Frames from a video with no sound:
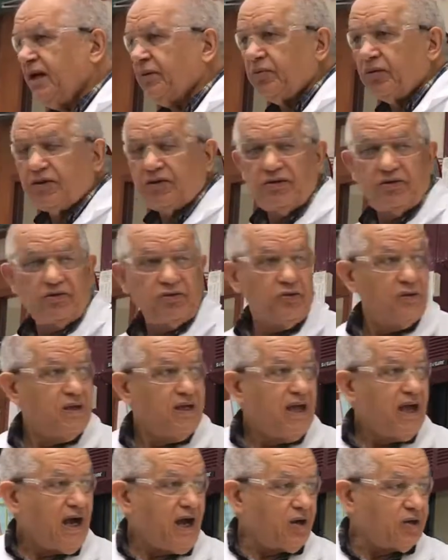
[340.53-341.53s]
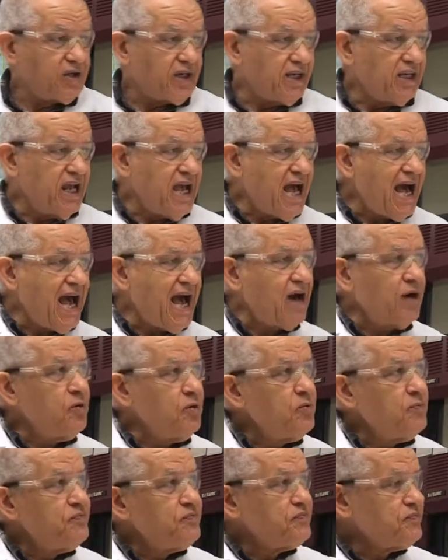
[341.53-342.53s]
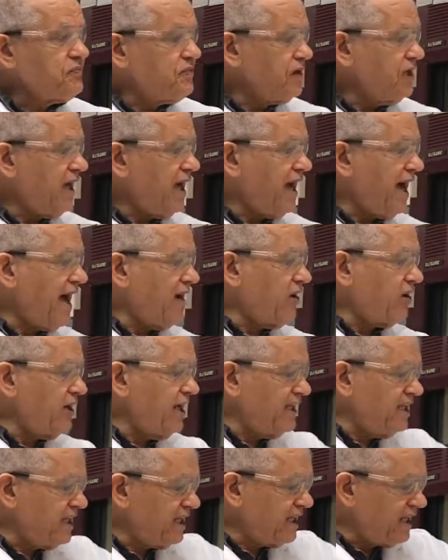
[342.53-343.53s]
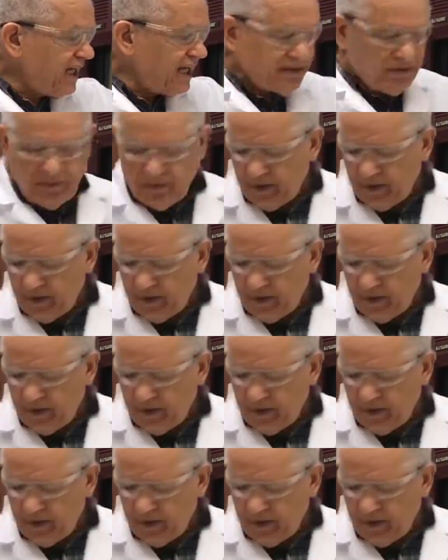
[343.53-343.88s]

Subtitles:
able to, okay, now I already got